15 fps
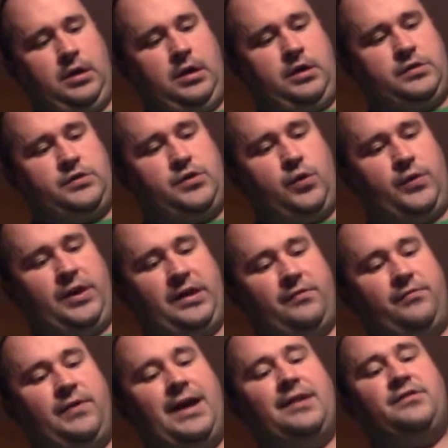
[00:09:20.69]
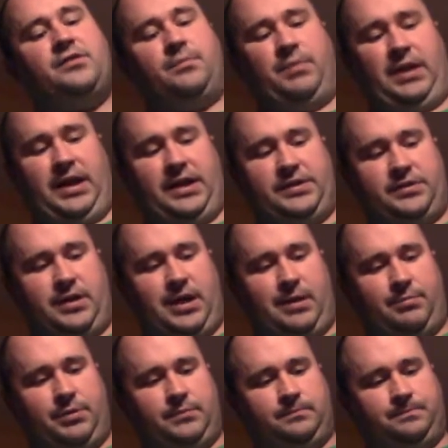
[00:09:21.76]
So the advanced supply
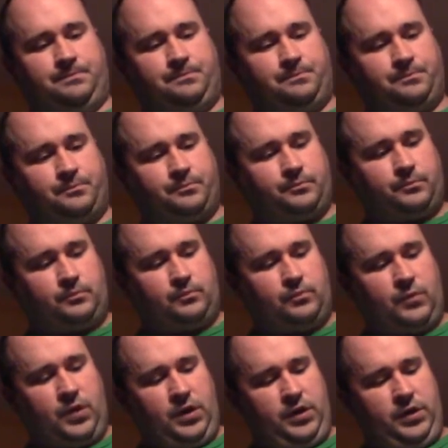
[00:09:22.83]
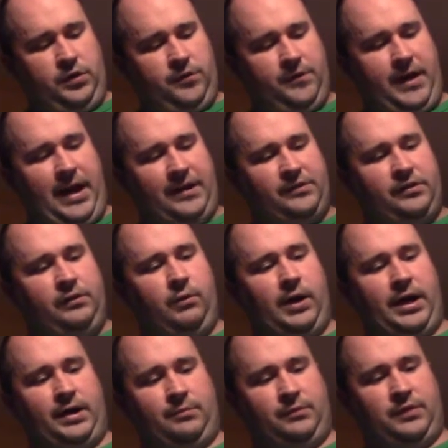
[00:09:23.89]
drop, you've got 2
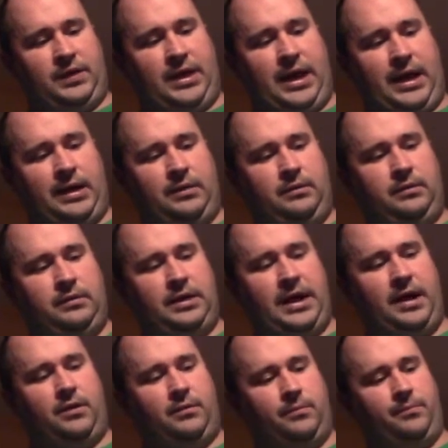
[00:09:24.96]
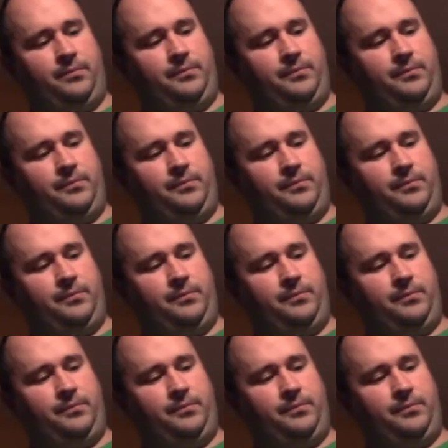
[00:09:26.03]
items in that. Now,